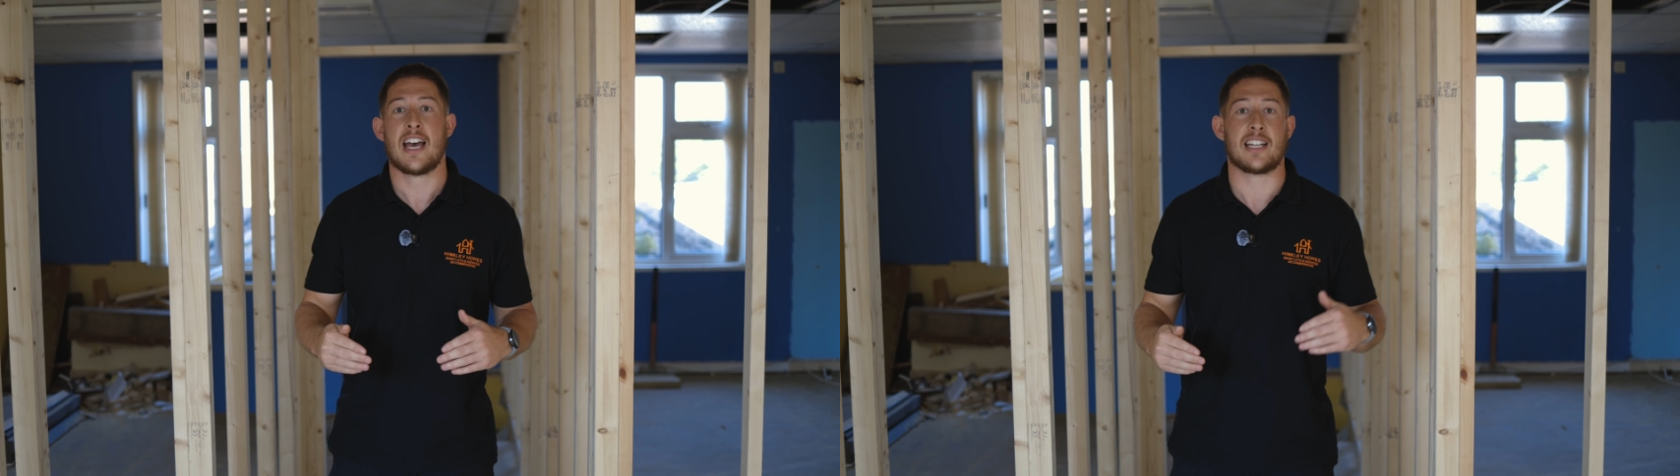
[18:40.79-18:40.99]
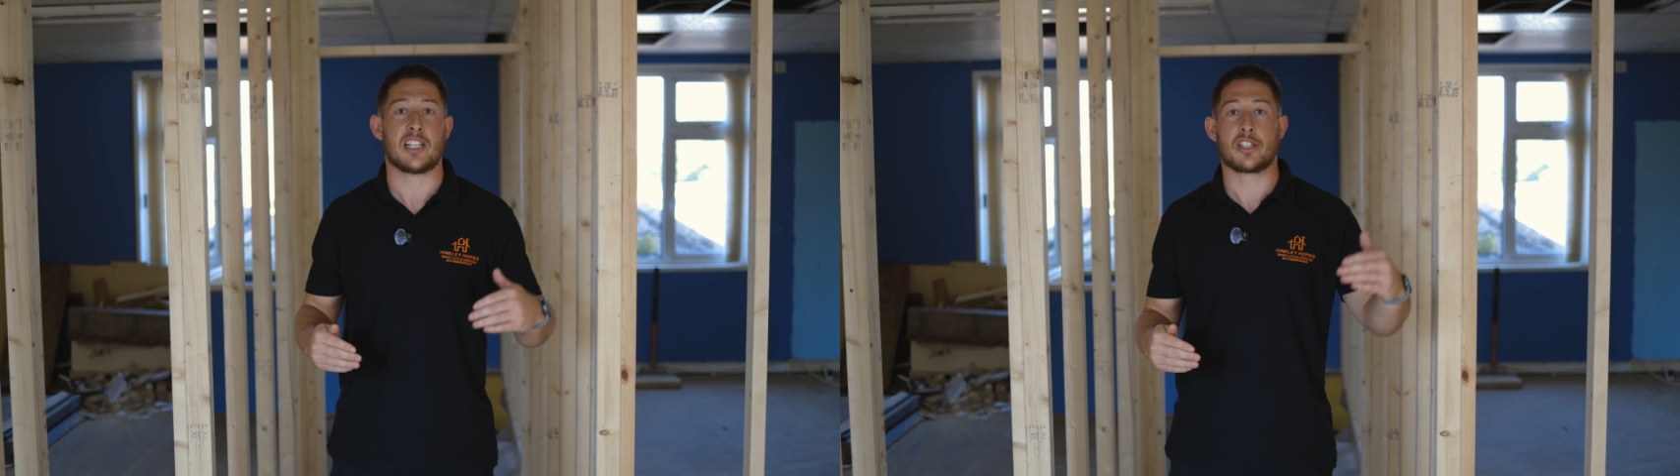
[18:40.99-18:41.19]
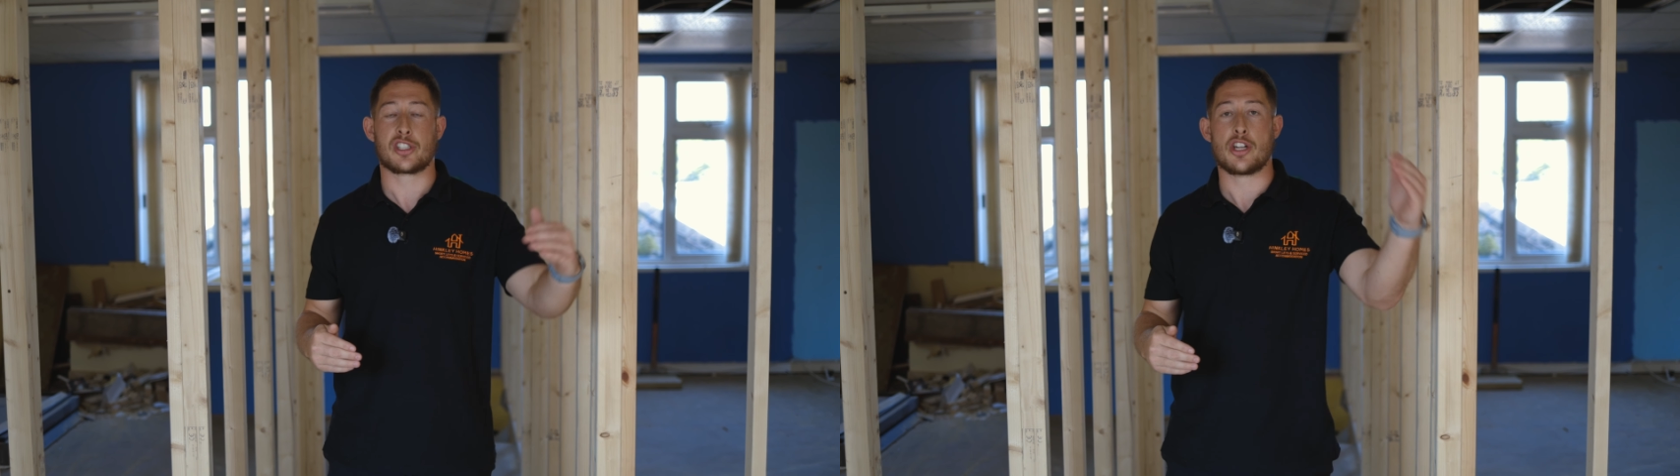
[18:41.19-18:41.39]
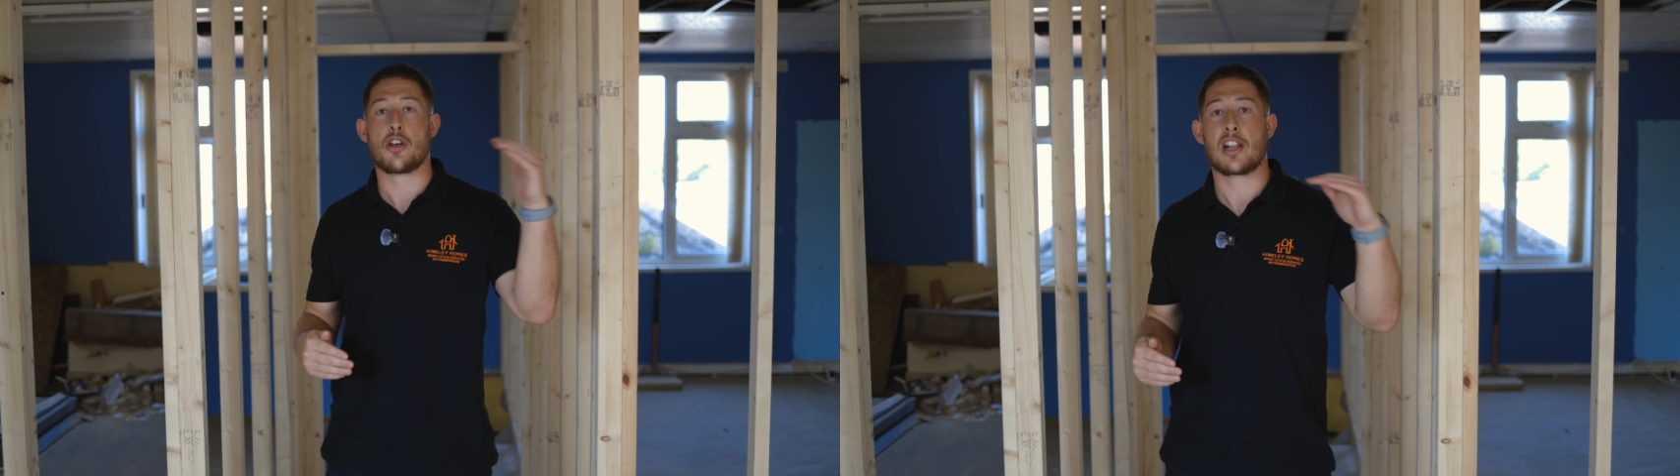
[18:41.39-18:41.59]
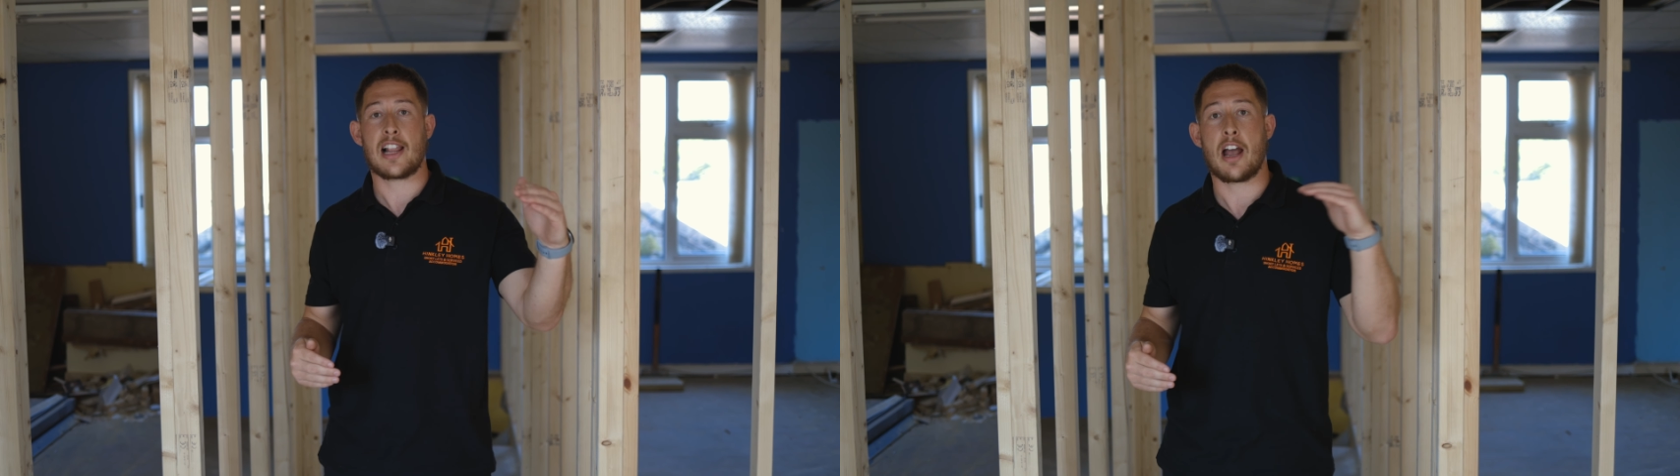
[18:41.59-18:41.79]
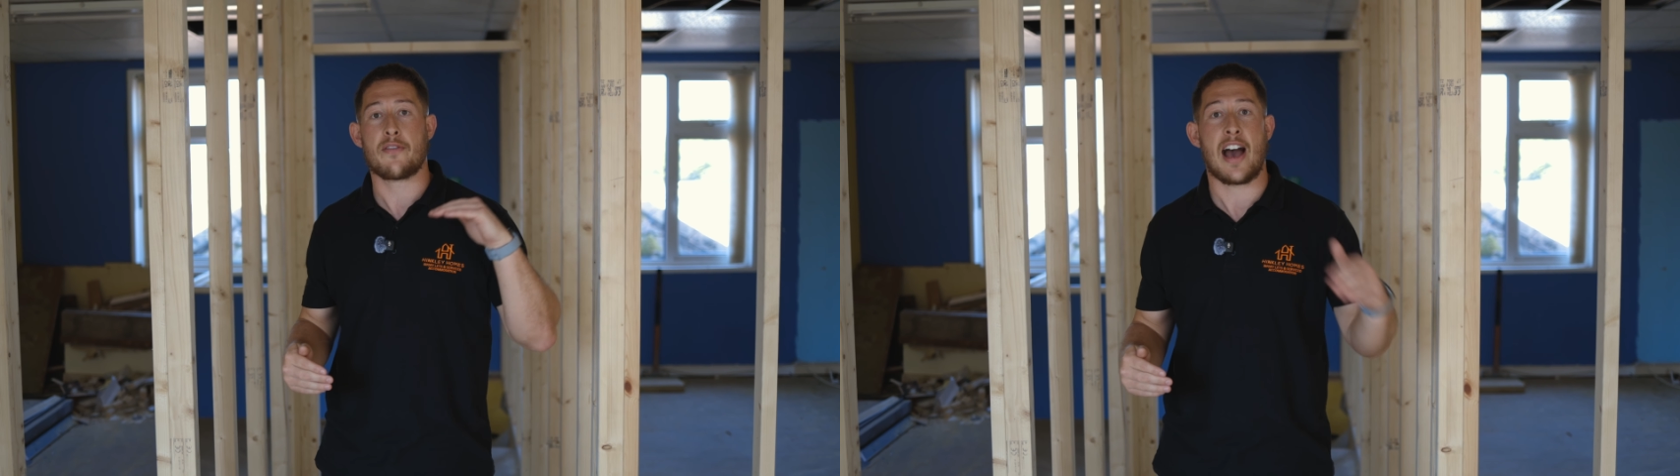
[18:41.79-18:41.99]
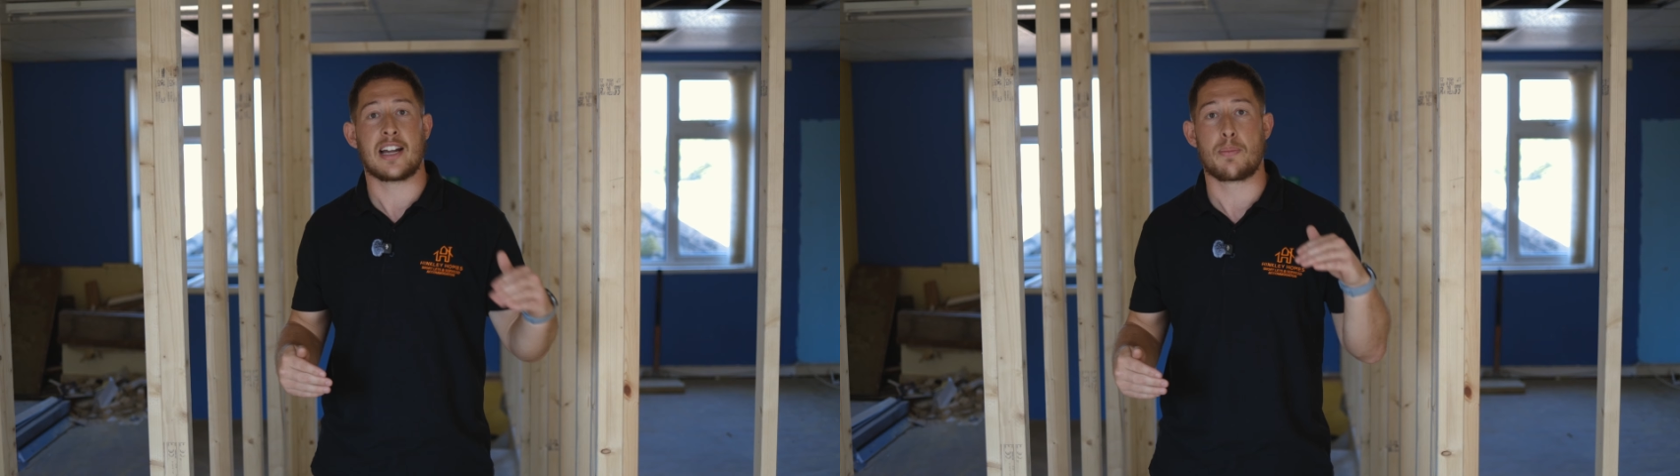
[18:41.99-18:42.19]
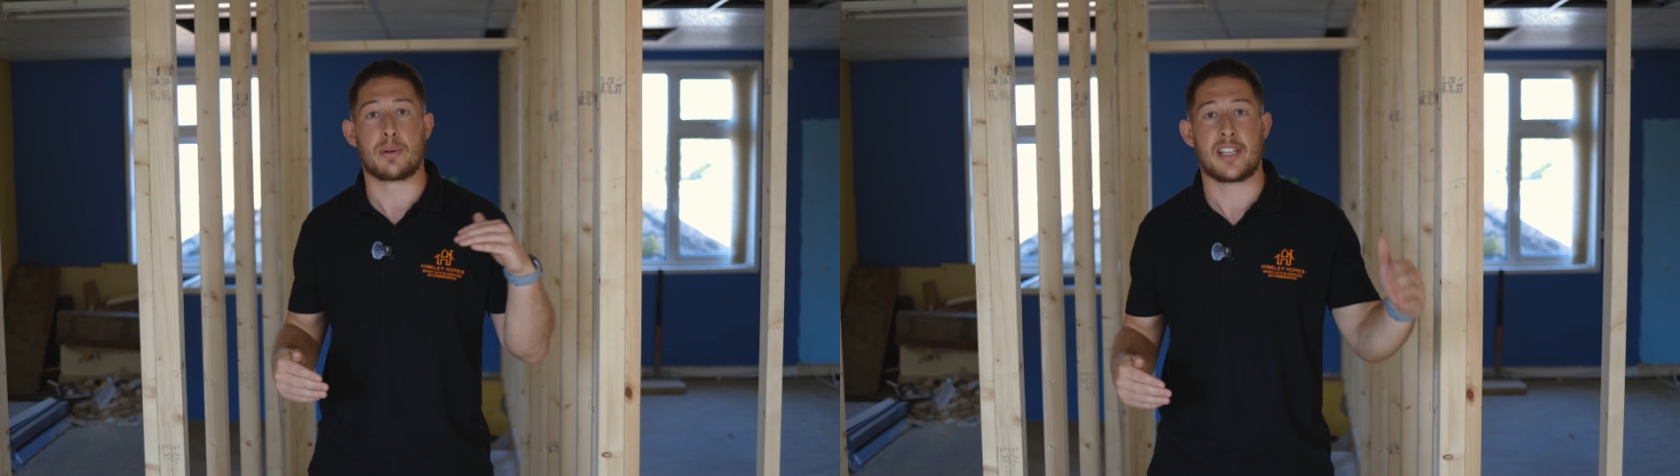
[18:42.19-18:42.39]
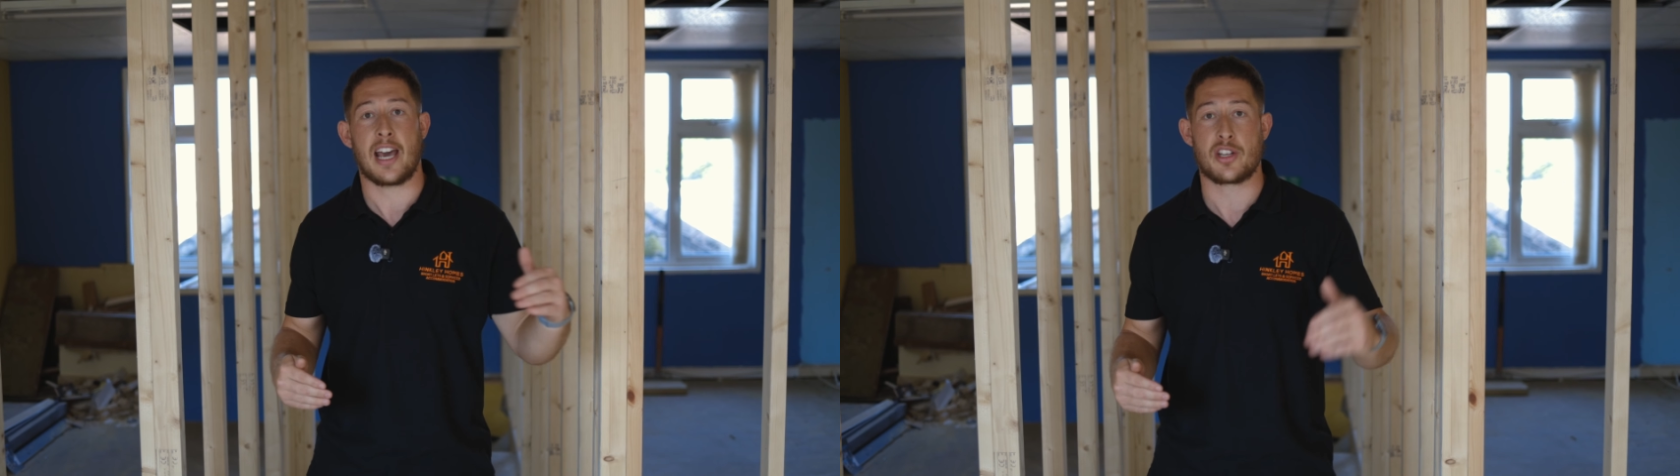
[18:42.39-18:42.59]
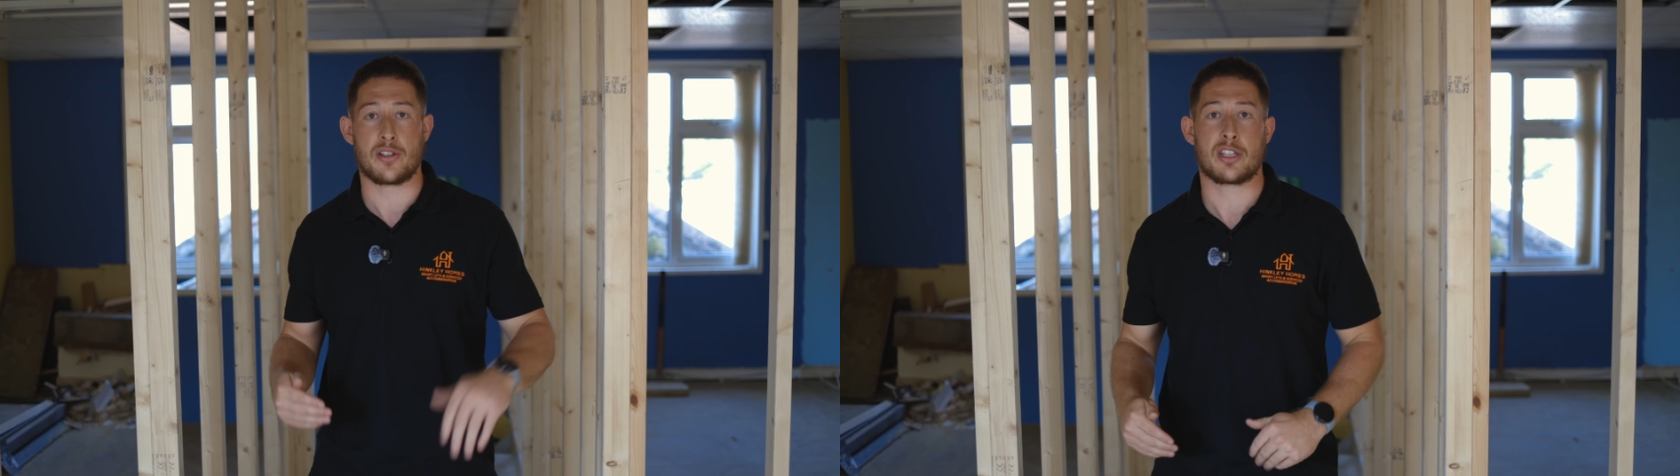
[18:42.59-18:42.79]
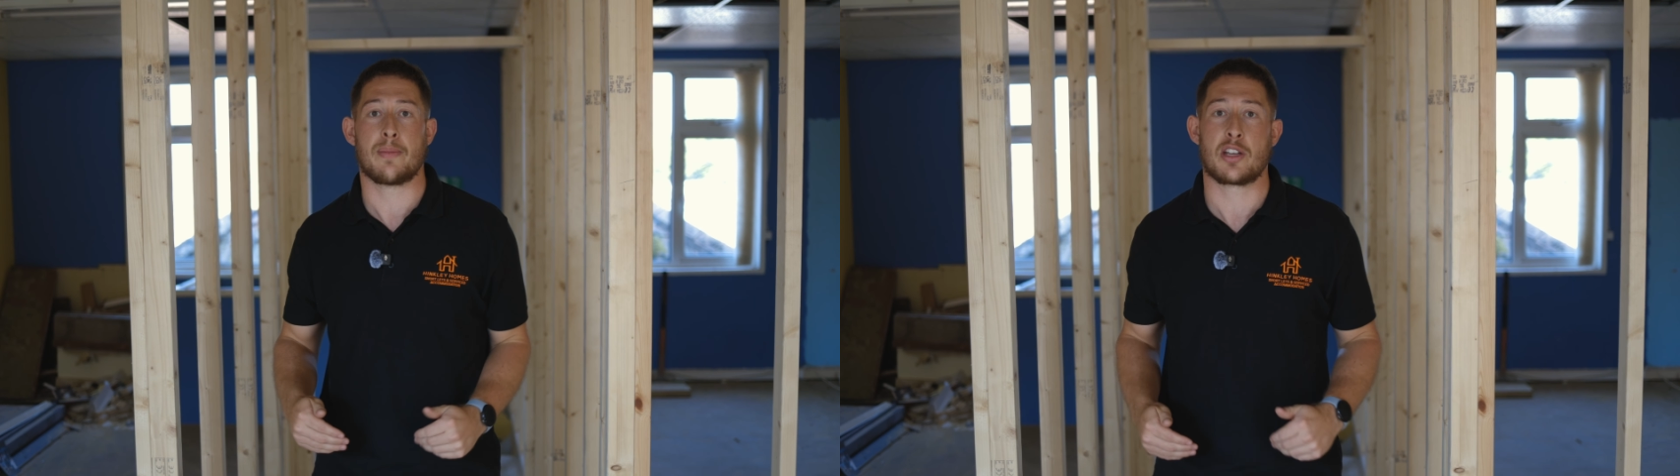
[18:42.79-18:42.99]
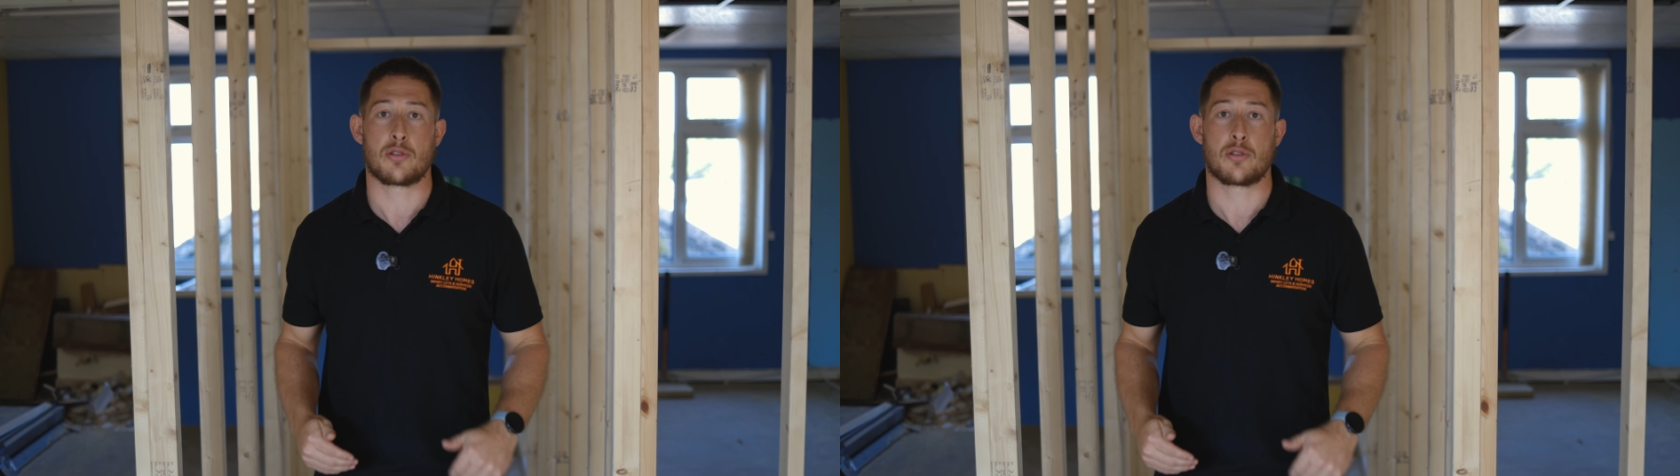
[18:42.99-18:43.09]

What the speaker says: and it's just another layer of added protection to make